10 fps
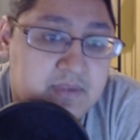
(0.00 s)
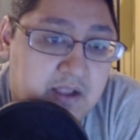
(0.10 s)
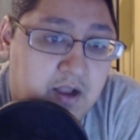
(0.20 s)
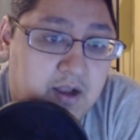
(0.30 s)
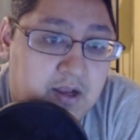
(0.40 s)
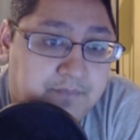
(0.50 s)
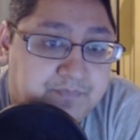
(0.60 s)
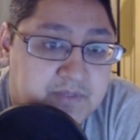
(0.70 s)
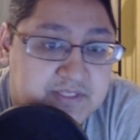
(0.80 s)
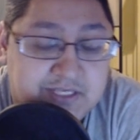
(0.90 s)

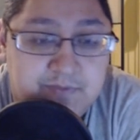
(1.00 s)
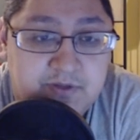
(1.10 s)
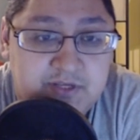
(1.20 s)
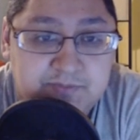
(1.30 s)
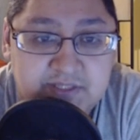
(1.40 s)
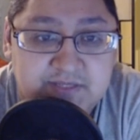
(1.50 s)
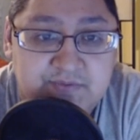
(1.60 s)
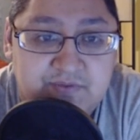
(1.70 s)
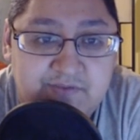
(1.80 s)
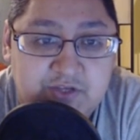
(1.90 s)
Sailor ability is plus
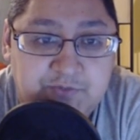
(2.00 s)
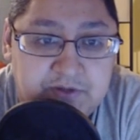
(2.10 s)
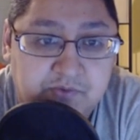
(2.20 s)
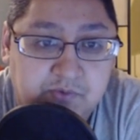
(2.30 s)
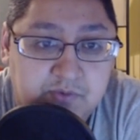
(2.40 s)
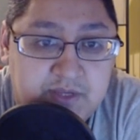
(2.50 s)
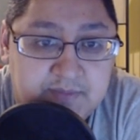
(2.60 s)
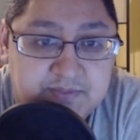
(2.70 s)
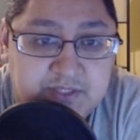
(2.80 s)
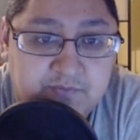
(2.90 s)
75 HP to the crew. He
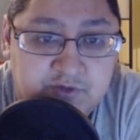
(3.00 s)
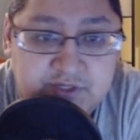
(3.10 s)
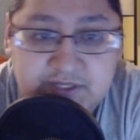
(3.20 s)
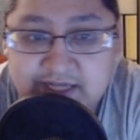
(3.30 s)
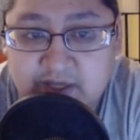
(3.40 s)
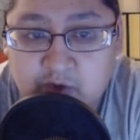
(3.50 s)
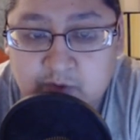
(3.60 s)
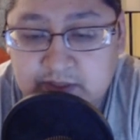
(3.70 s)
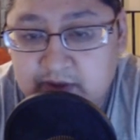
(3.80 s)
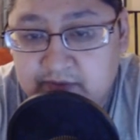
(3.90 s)
himself will treat Dex orbs
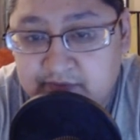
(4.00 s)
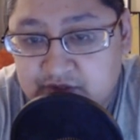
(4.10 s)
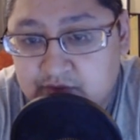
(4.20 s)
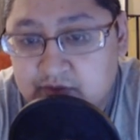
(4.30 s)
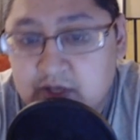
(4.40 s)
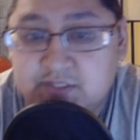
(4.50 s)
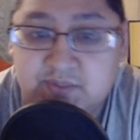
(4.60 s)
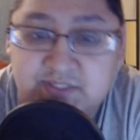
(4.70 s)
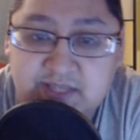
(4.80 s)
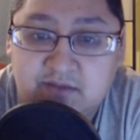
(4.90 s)
as beneficial. So
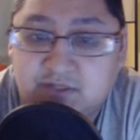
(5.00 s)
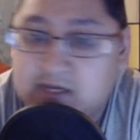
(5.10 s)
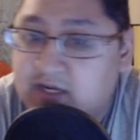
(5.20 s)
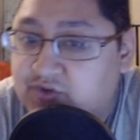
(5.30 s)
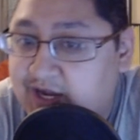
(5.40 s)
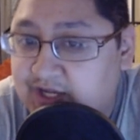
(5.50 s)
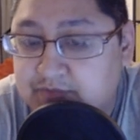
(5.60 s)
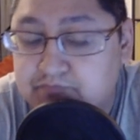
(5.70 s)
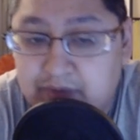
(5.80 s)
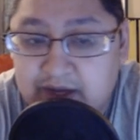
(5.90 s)
his sailors are kind of trash,
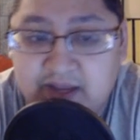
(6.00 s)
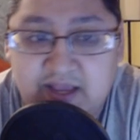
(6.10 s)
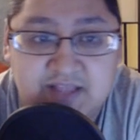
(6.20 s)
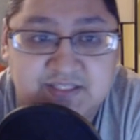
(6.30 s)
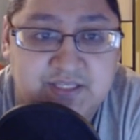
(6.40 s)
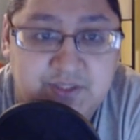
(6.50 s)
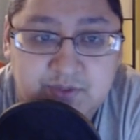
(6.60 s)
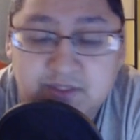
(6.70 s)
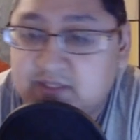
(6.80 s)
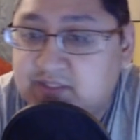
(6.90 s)
but as a
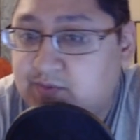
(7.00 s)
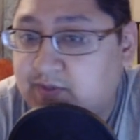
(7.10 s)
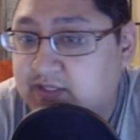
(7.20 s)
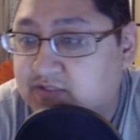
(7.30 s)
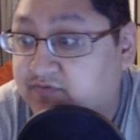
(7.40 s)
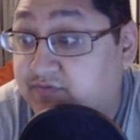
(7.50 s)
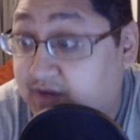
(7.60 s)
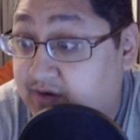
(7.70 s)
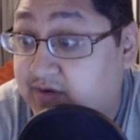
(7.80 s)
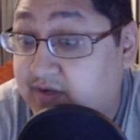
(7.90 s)
unit, this unit is
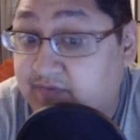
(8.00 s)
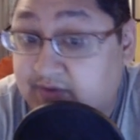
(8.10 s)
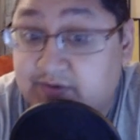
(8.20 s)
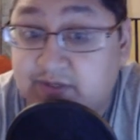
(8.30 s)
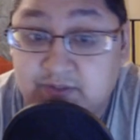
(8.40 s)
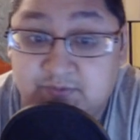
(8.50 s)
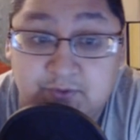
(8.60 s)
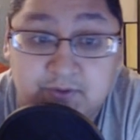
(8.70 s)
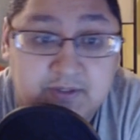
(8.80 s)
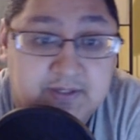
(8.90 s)
very, very useful.